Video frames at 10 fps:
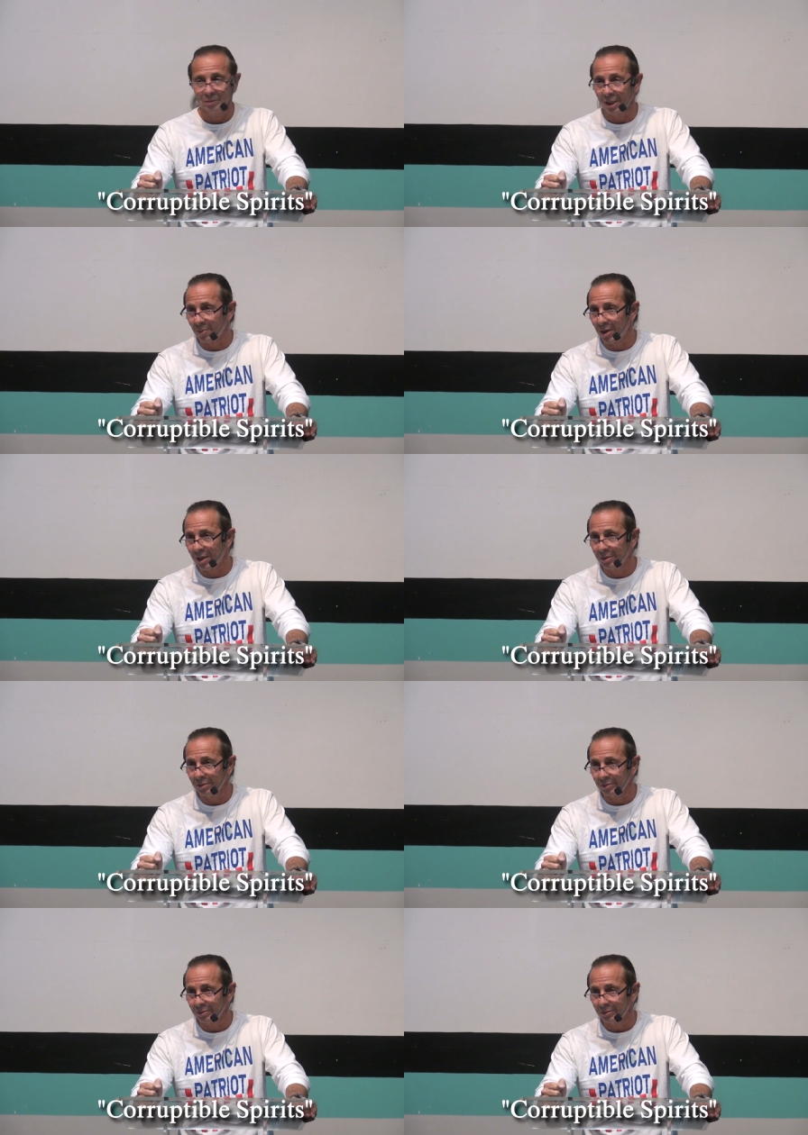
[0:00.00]
Amen.
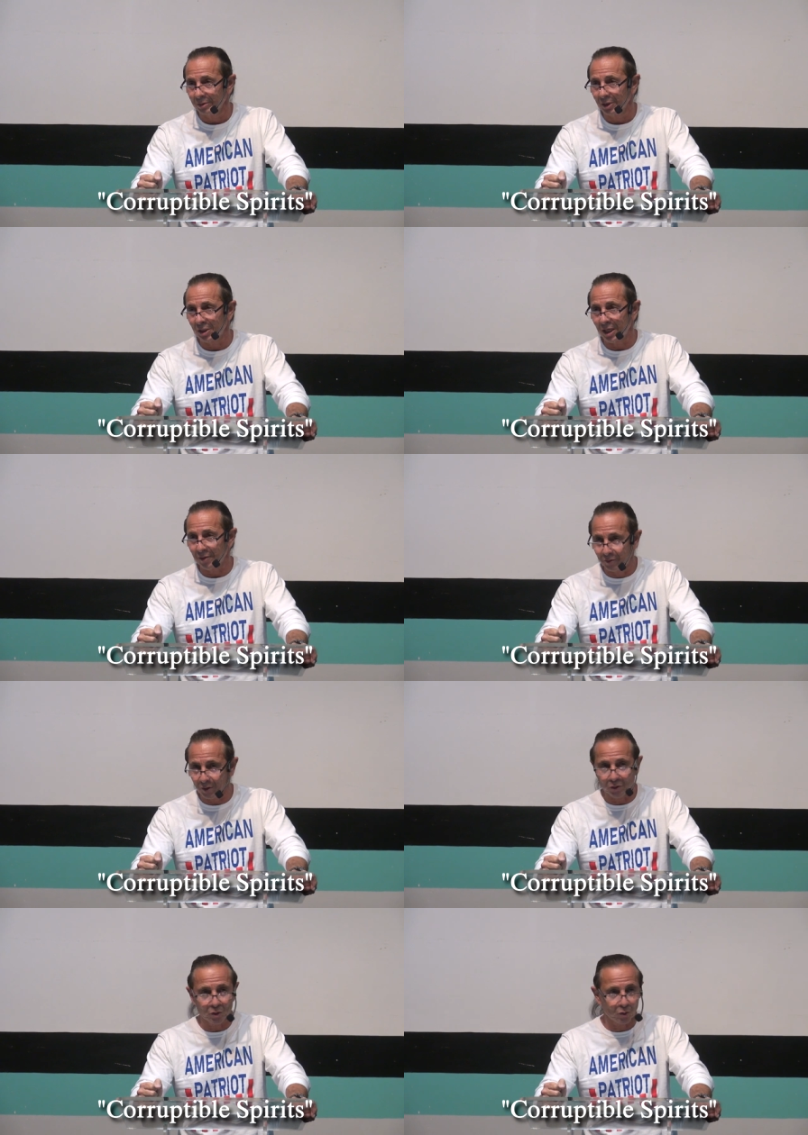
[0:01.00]
Stay
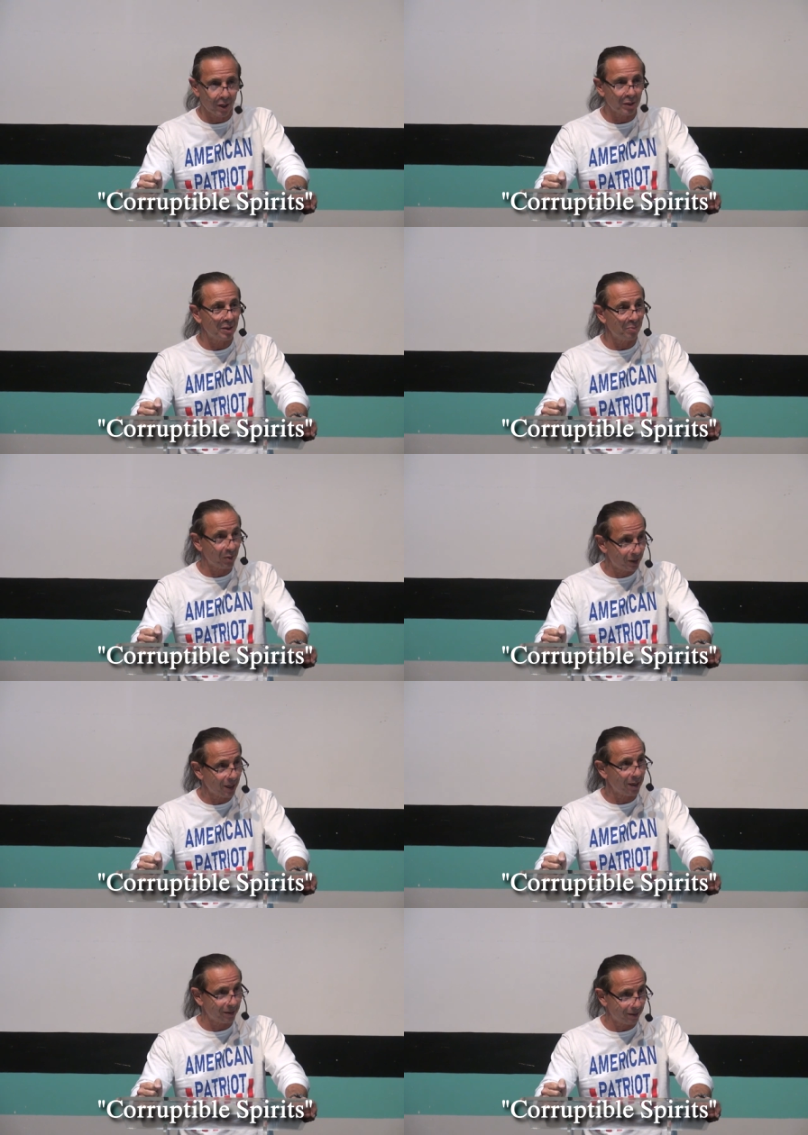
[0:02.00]
filled, dressed, and
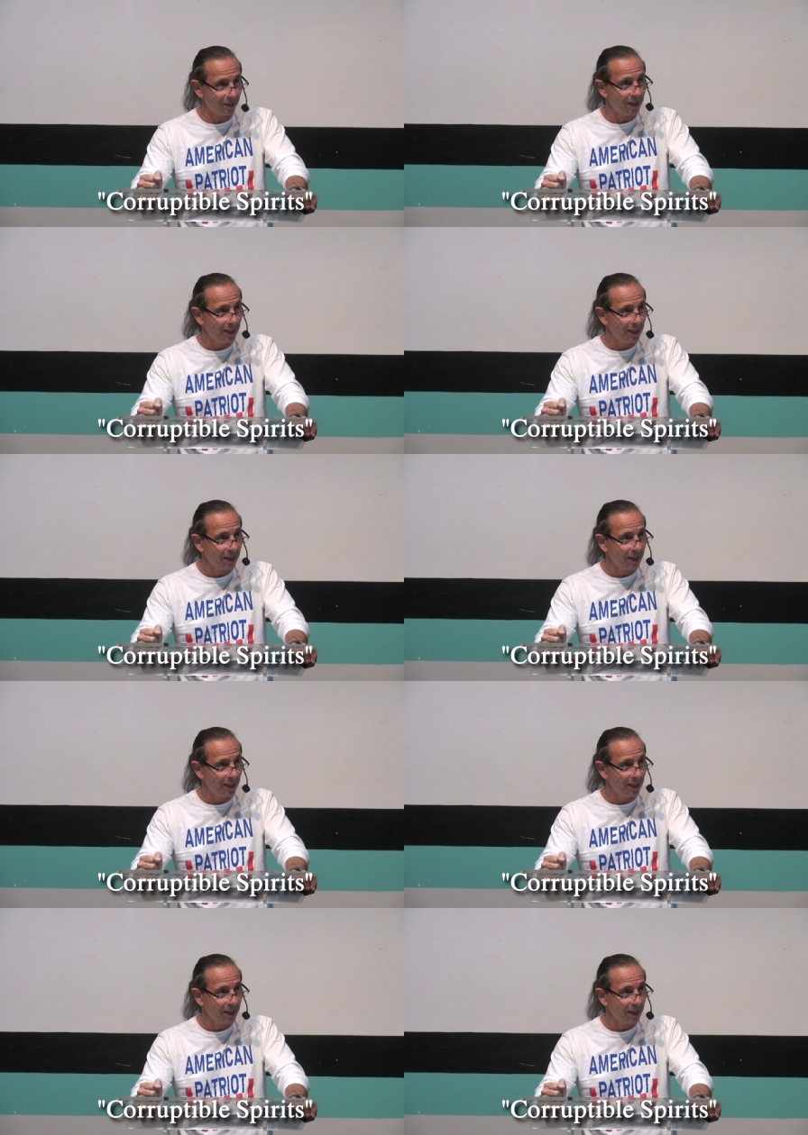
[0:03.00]
possessed